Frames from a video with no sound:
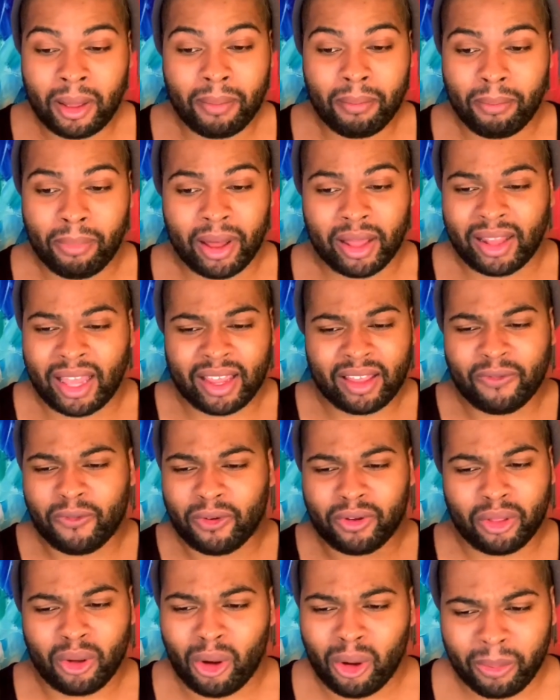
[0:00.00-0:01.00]
But like
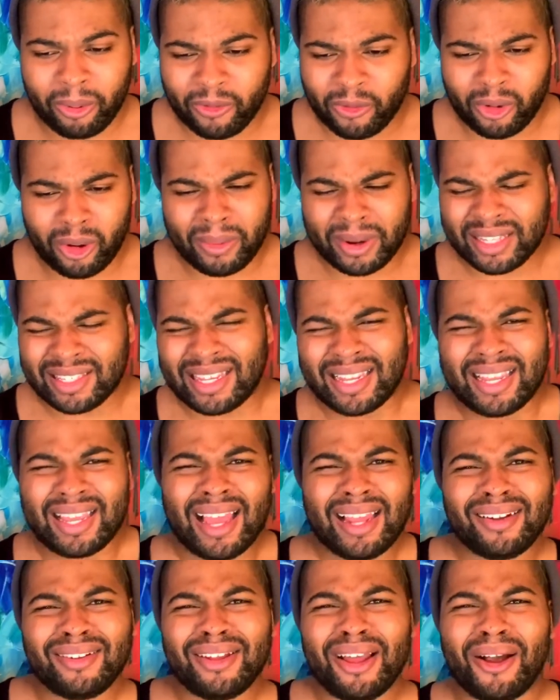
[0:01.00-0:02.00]
for the whole performance, like
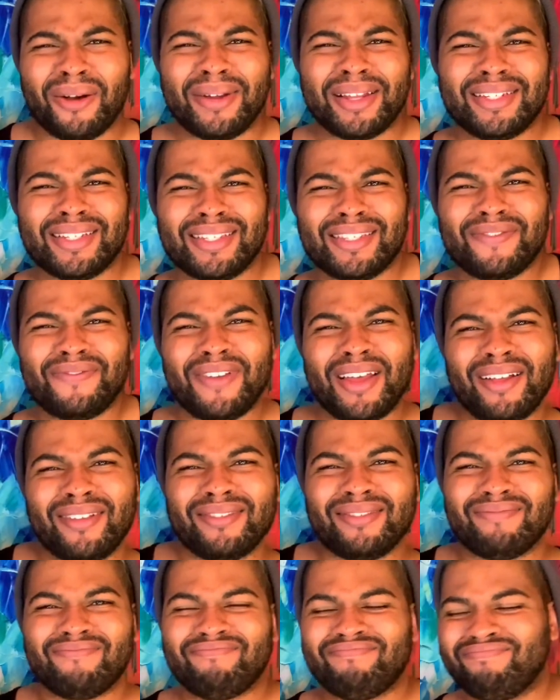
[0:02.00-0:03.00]
I don't know, it just felt,